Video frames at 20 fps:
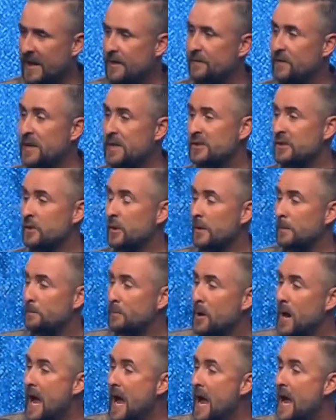If it's your
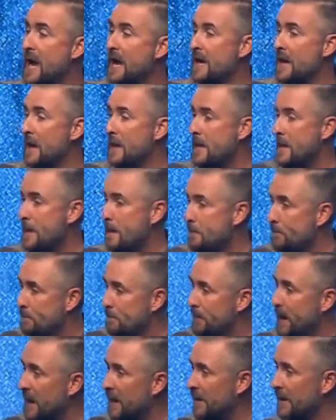pride,
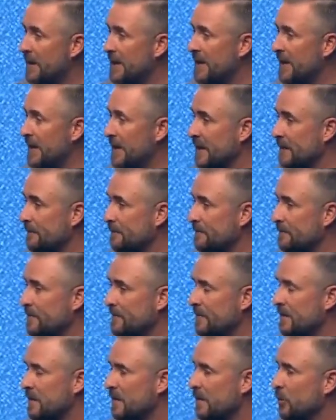bury it.
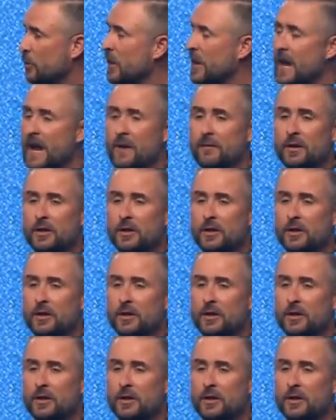Whatever